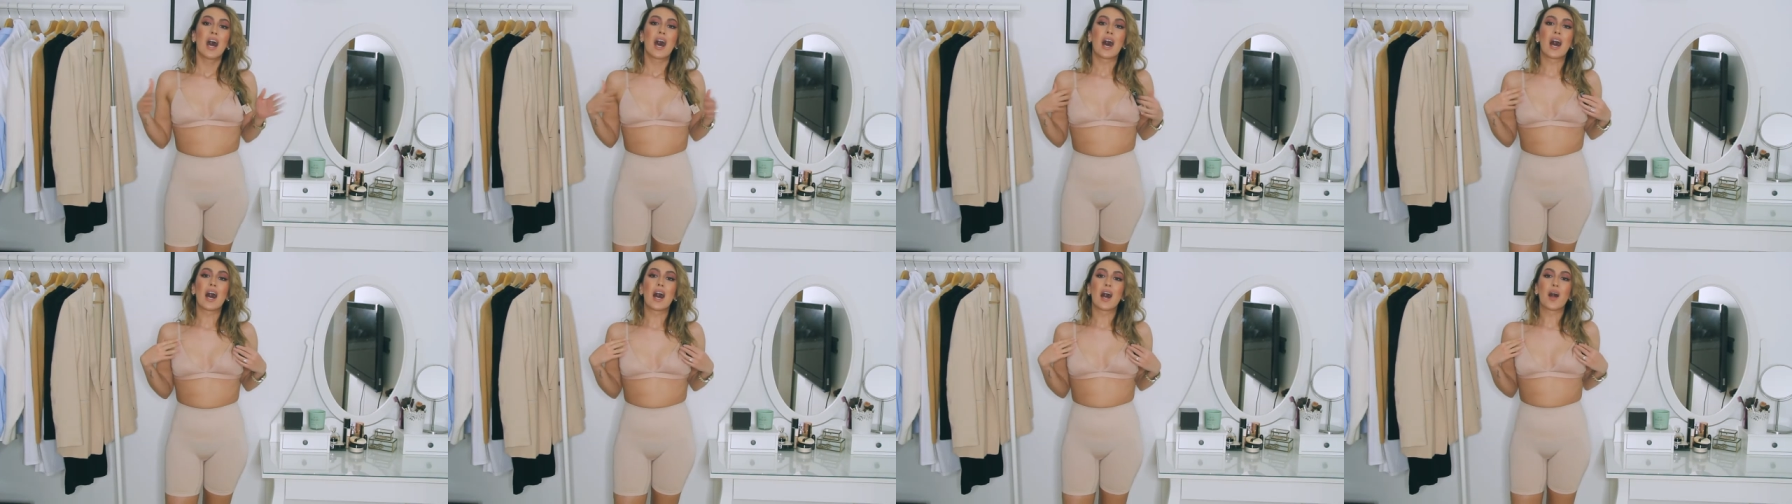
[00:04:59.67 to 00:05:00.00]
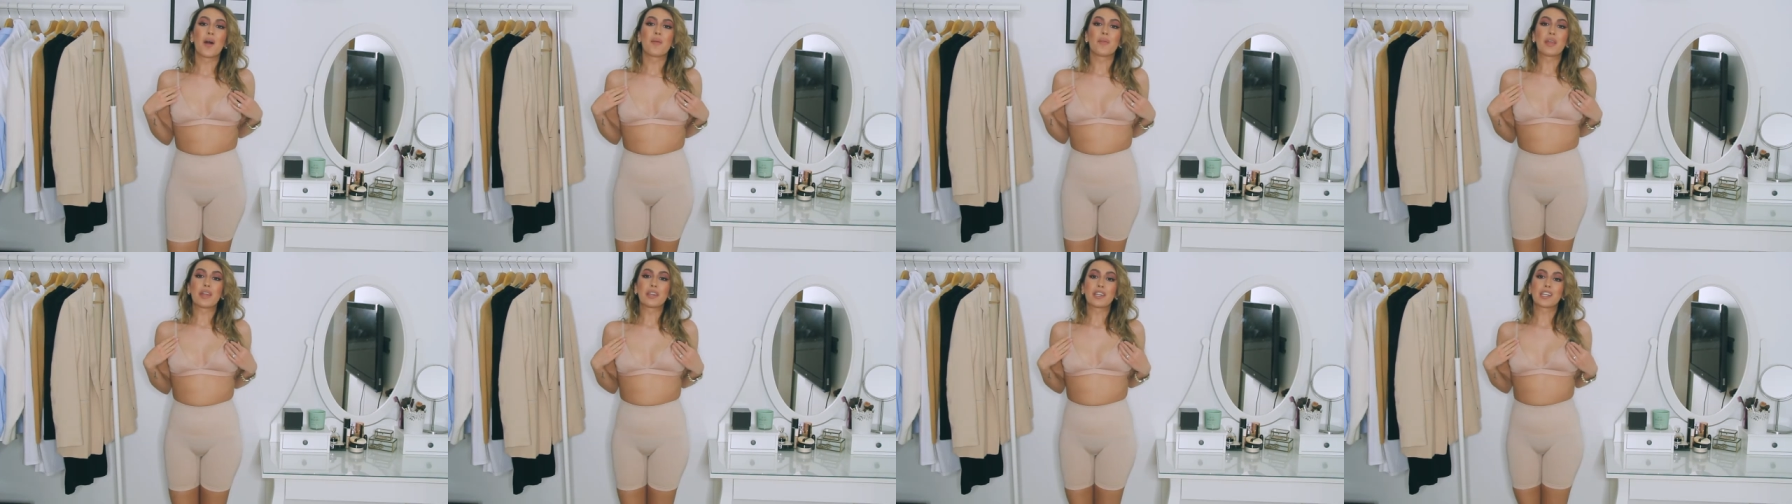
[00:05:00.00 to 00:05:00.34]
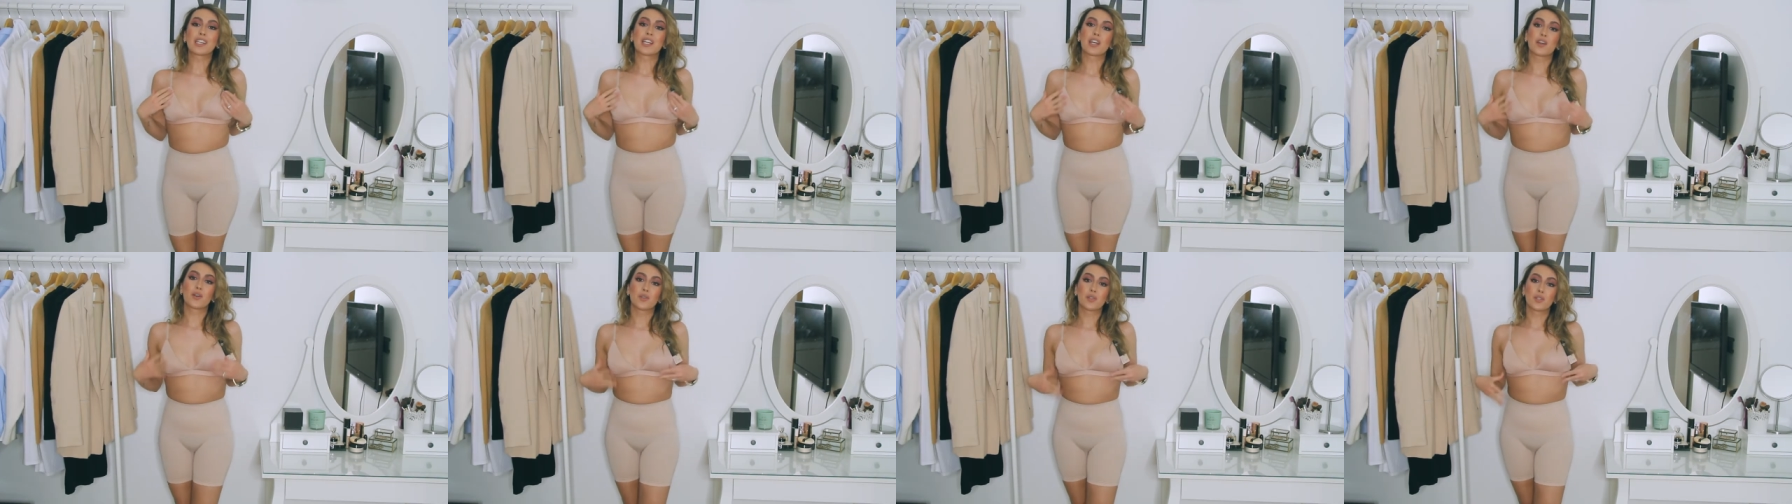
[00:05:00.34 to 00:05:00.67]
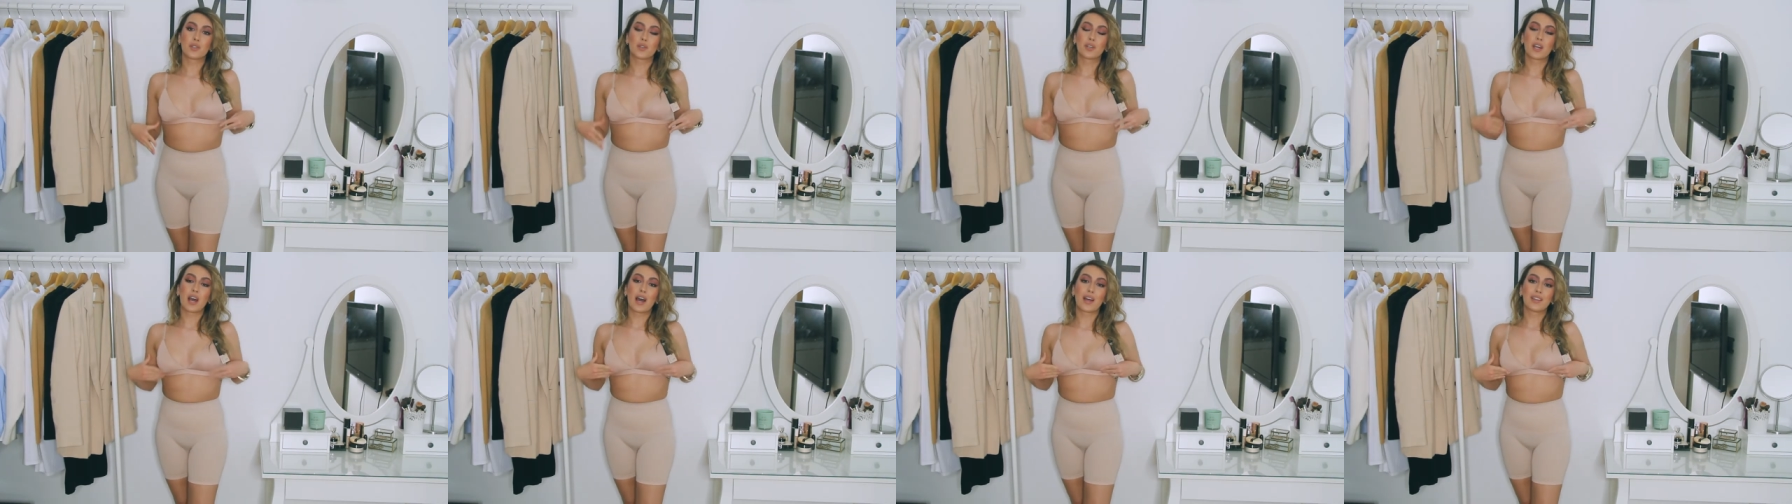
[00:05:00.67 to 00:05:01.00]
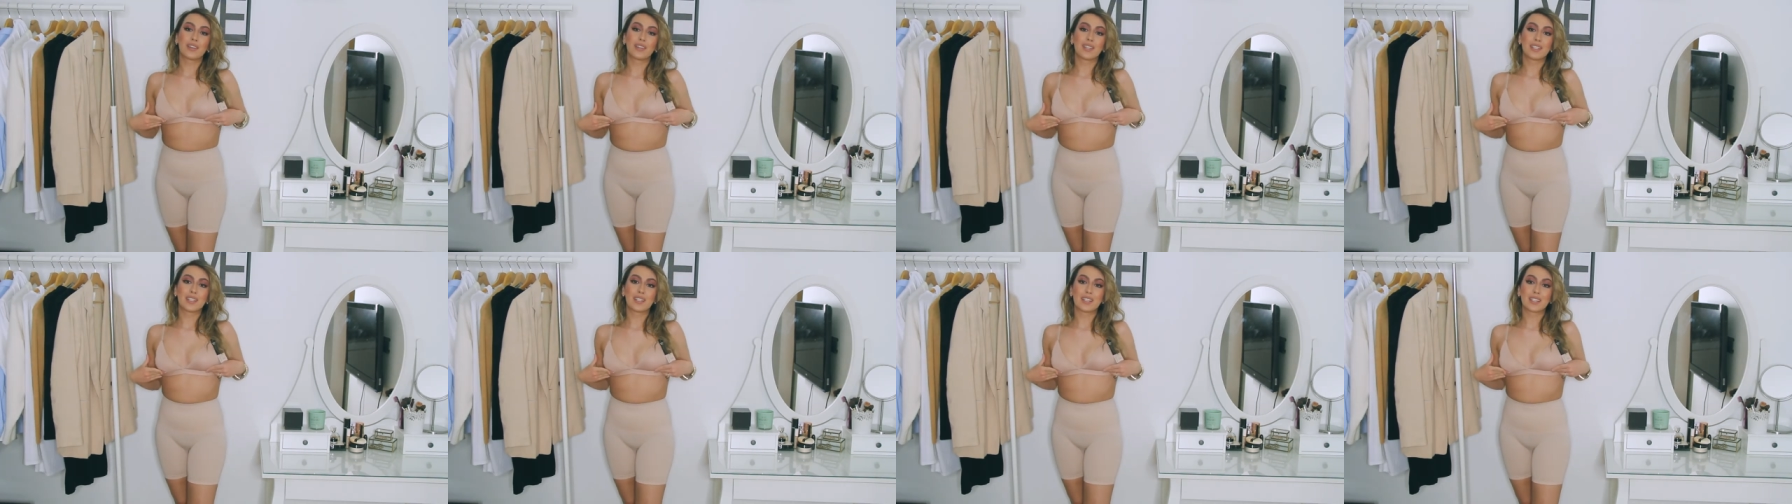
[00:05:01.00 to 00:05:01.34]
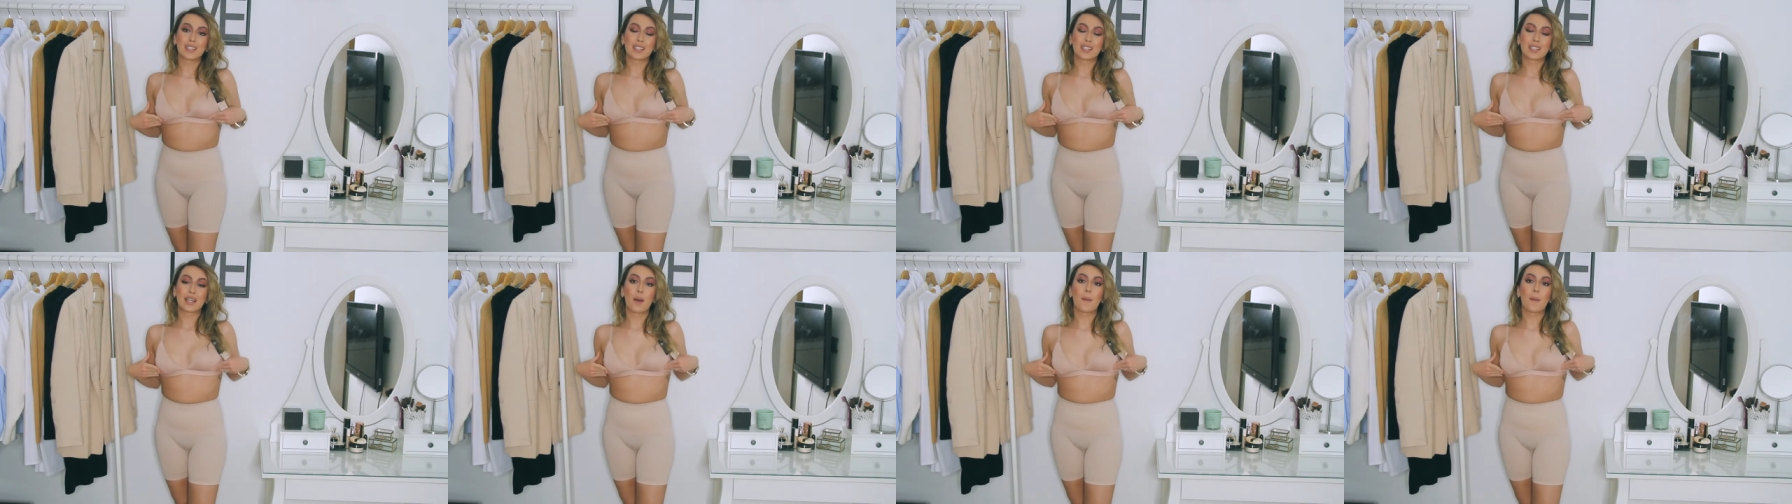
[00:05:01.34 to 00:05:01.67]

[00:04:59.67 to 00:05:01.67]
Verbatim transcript: Um, and then I also got this